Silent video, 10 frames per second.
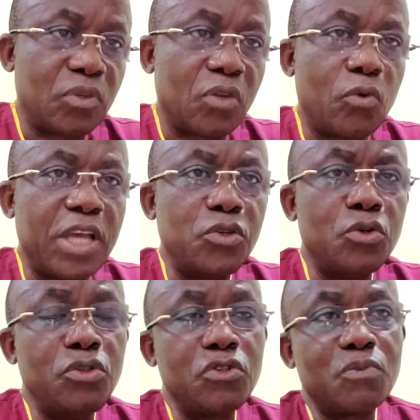When you
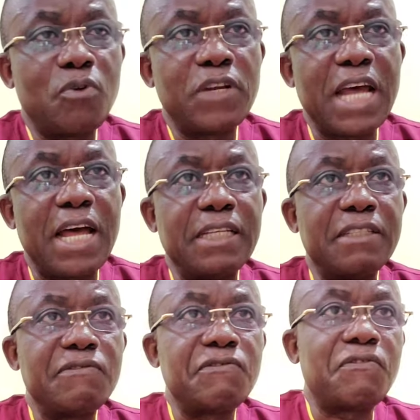use more than
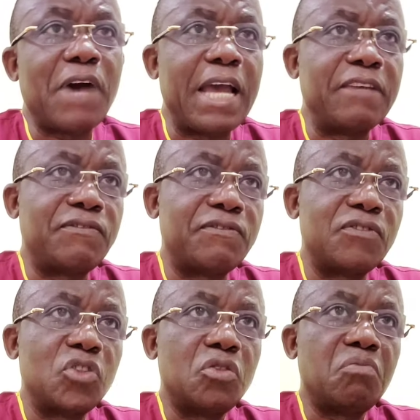5
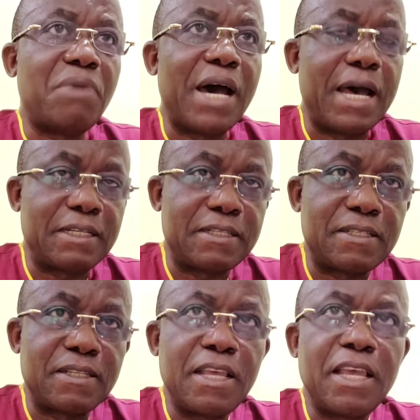parts,